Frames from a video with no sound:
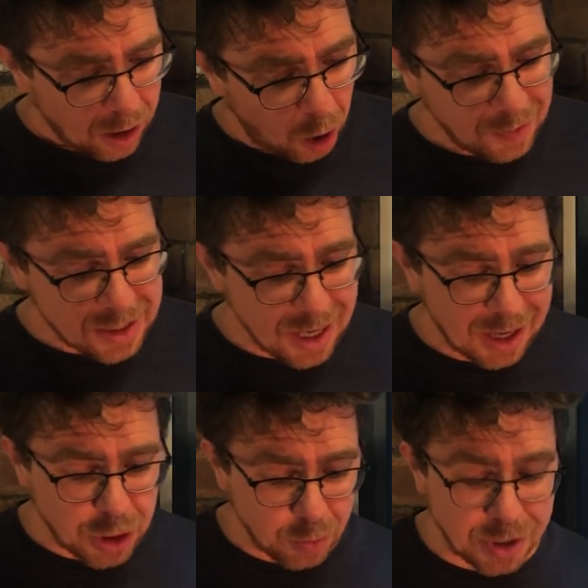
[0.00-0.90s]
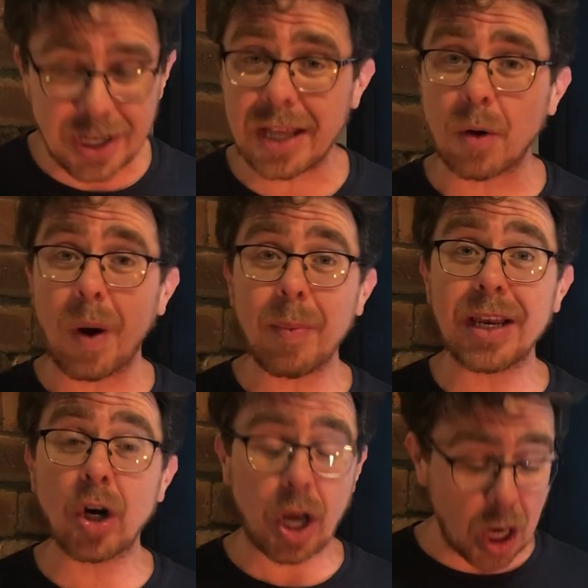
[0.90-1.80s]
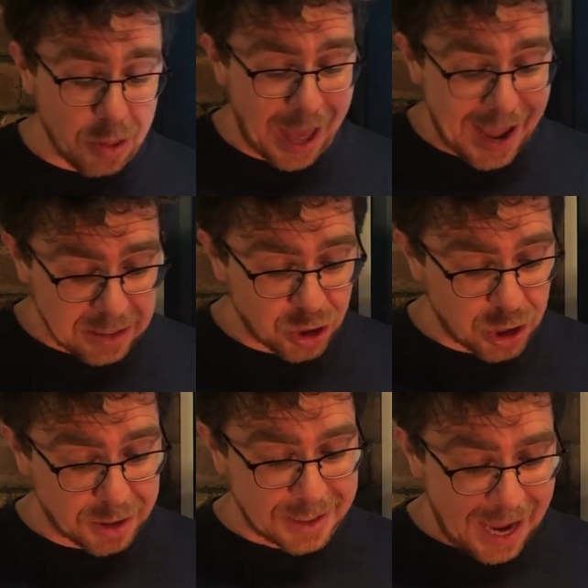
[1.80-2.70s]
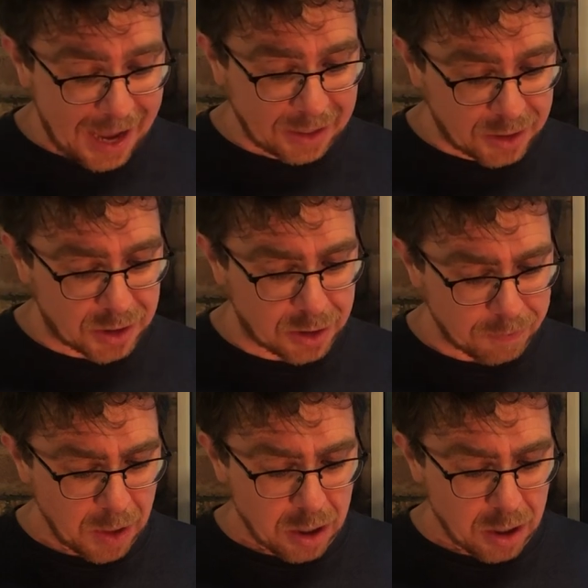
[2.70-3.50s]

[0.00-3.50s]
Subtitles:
On this slide, you will see that when we look at other ancient texts,